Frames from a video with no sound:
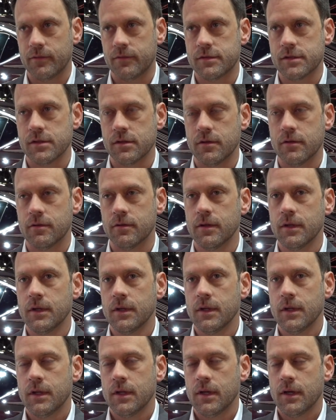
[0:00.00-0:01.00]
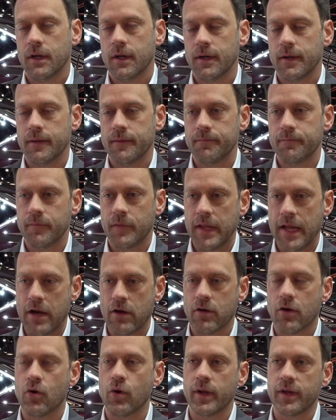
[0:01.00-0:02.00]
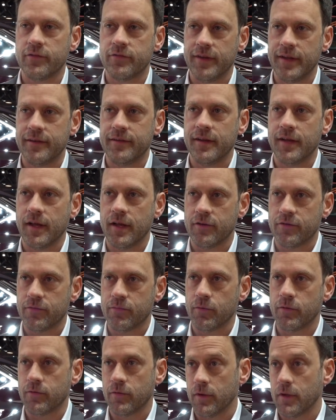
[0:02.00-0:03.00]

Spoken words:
So the outgoing CTS was a